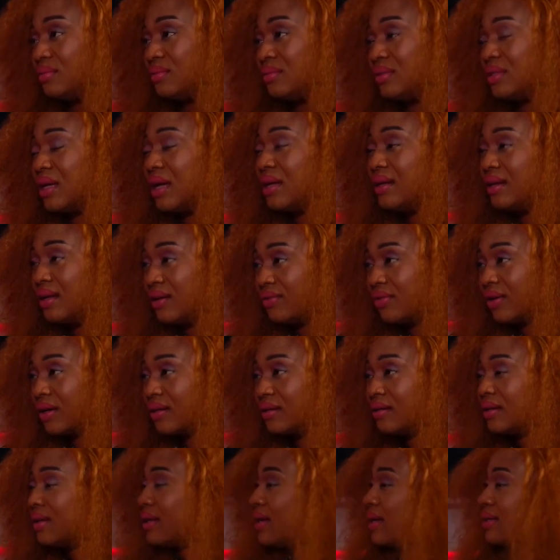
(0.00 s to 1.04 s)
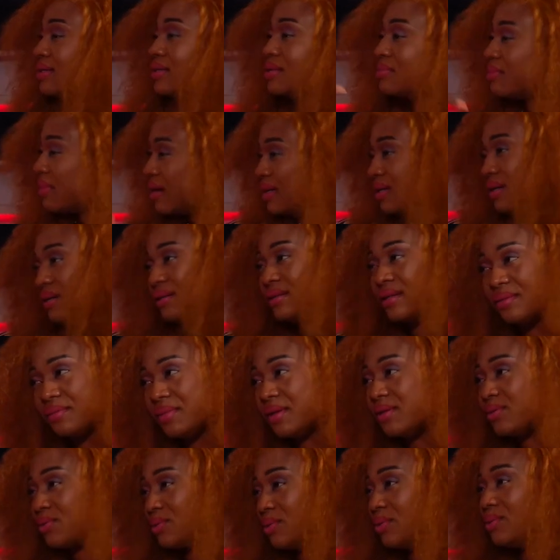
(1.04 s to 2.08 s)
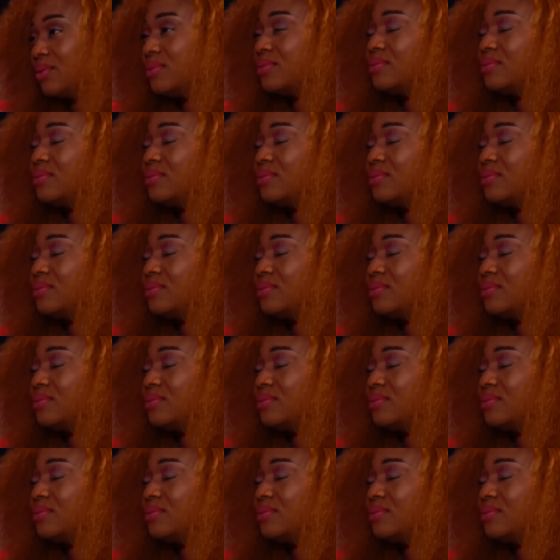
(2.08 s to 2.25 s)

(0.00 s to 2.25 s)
that never now i say my daughter man go,